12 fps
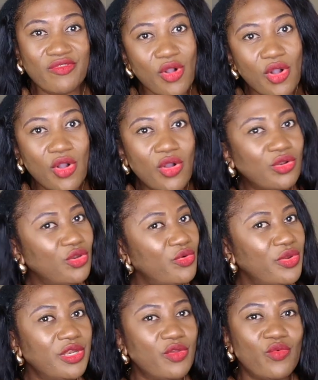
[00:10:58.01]
fall,
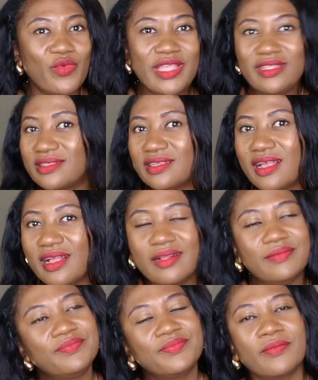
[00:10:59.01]
during the
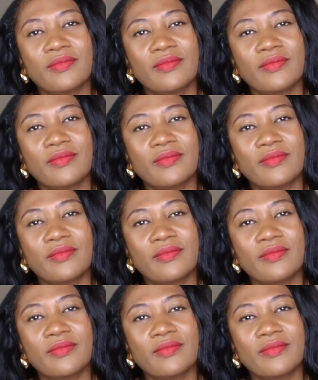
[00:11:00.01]
winter.